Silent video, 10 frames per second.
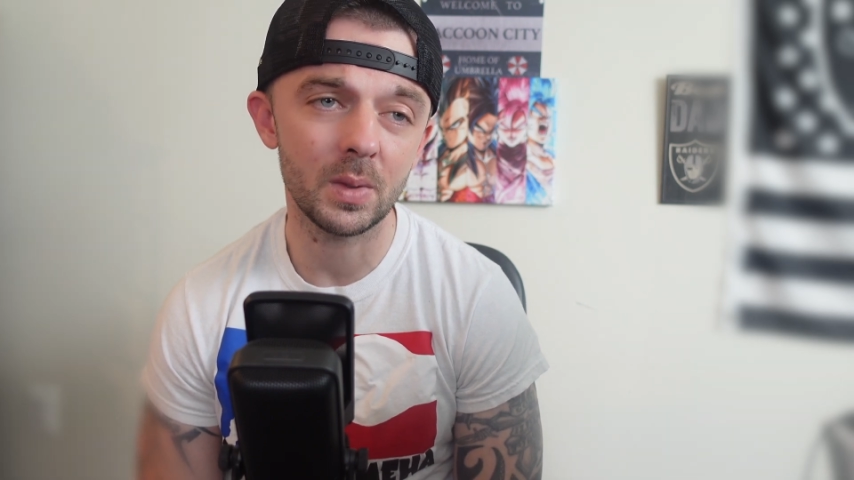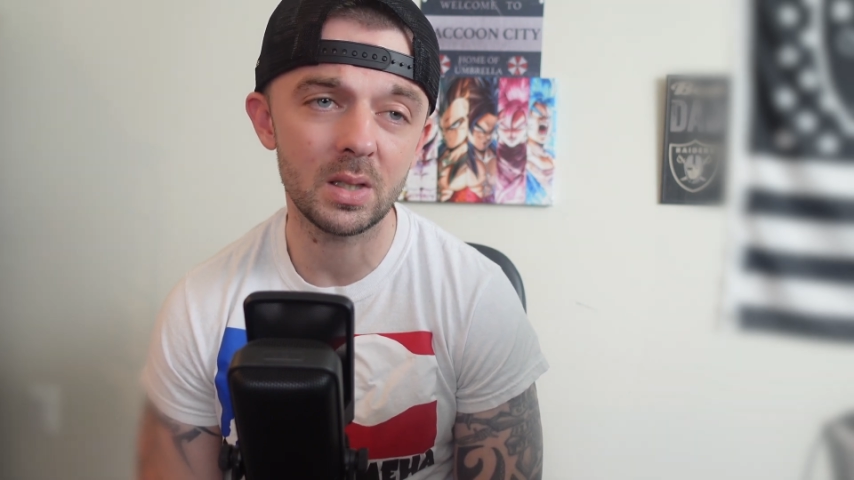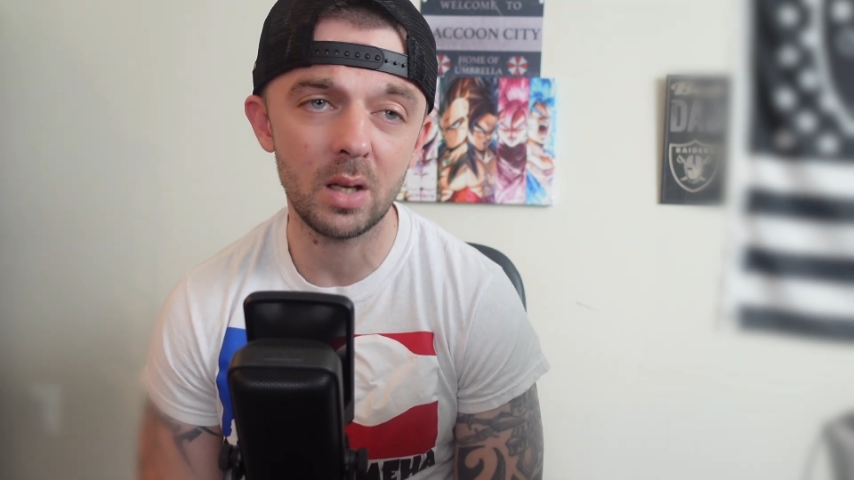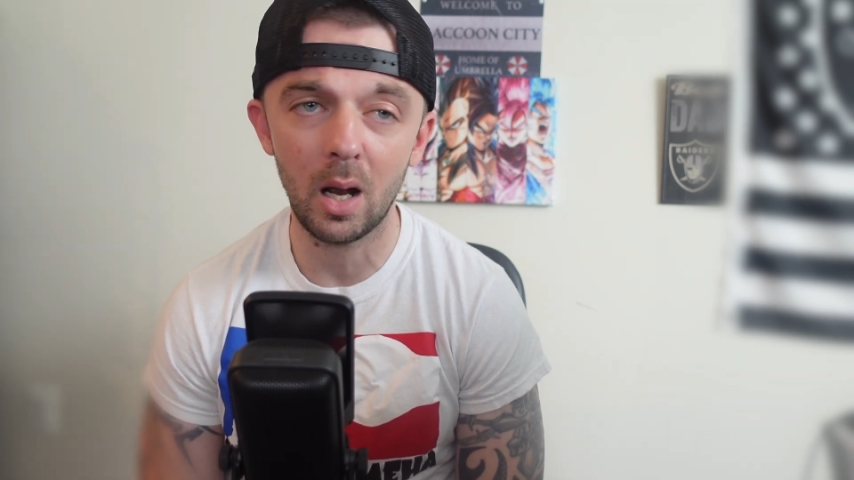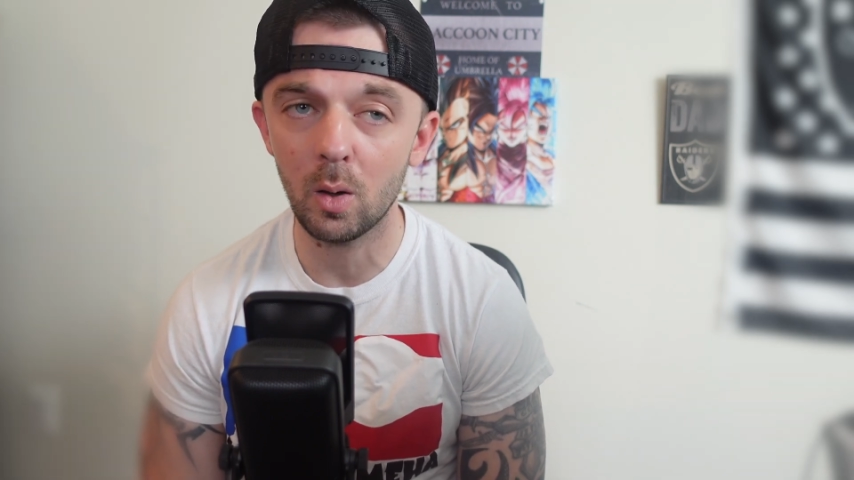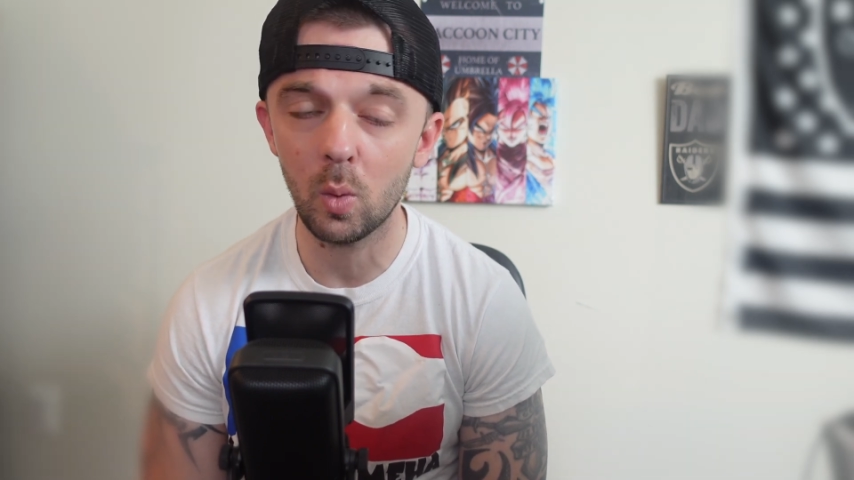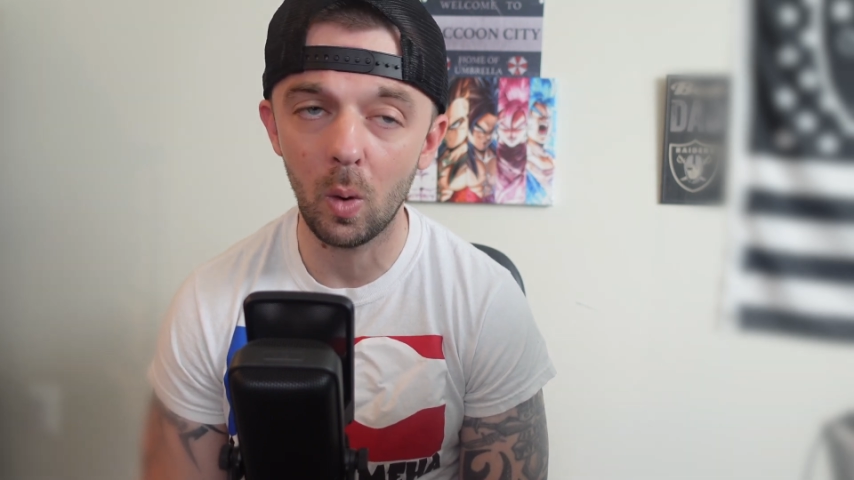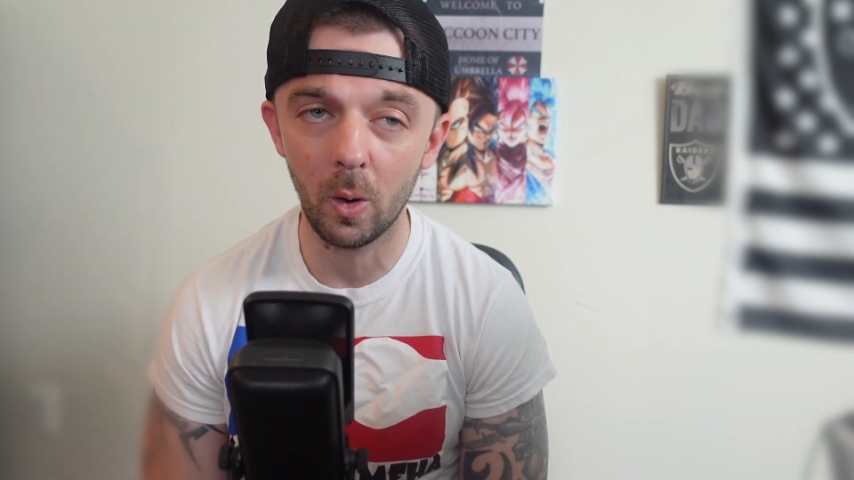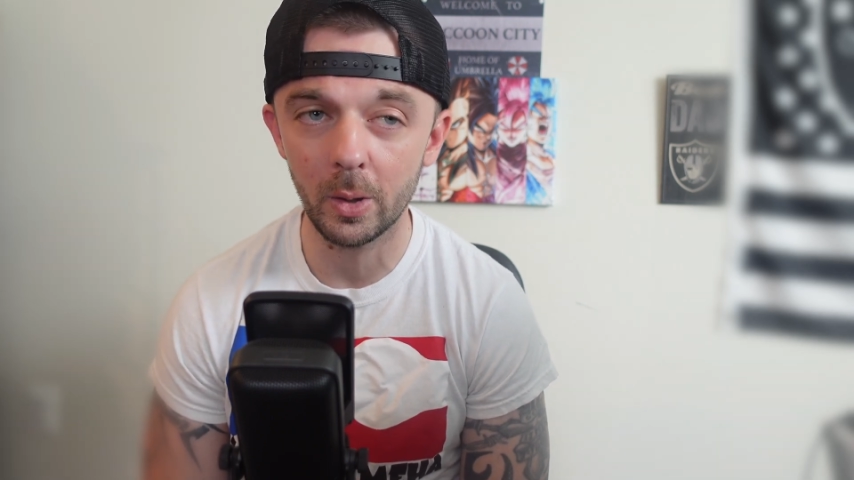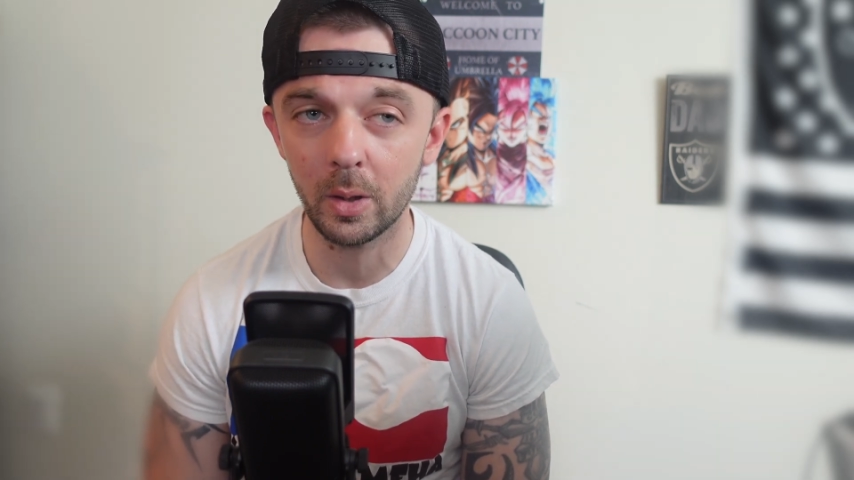sound
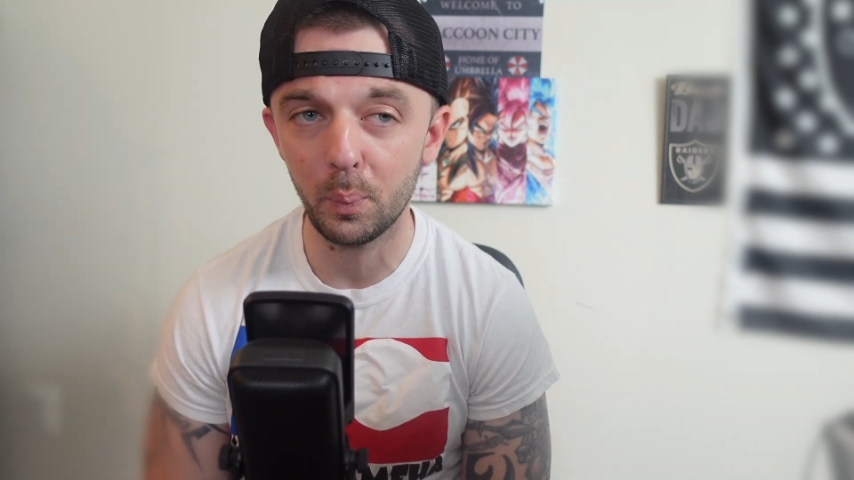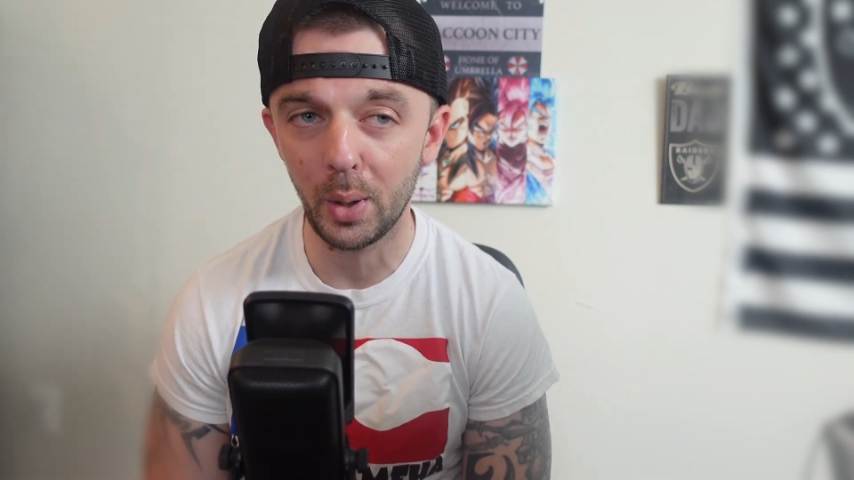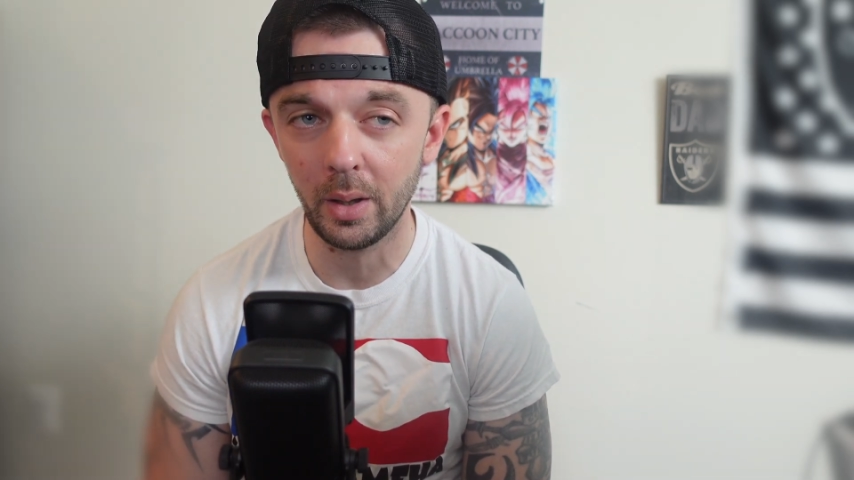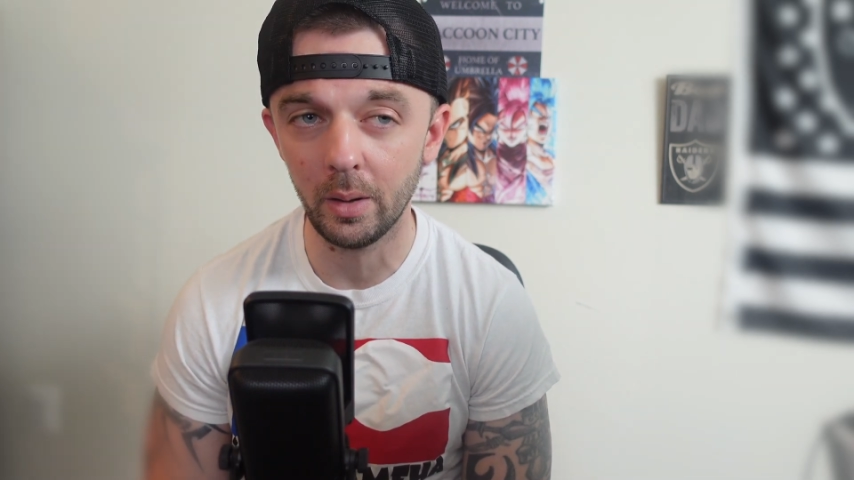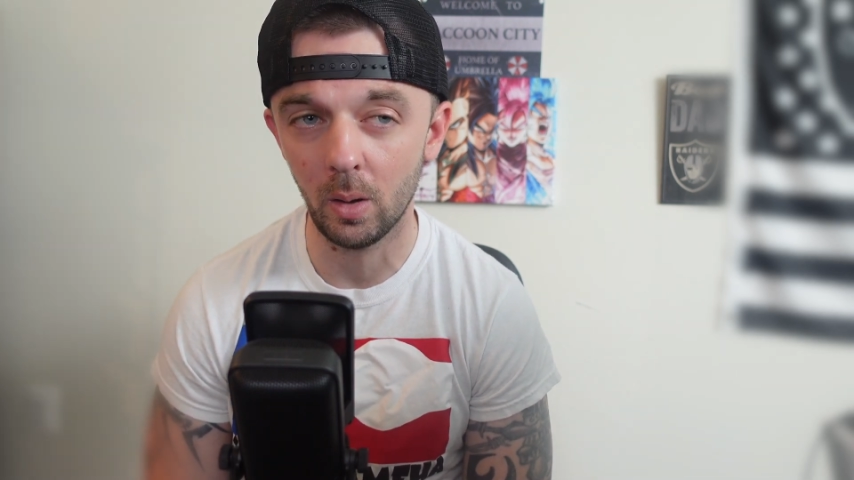quality depending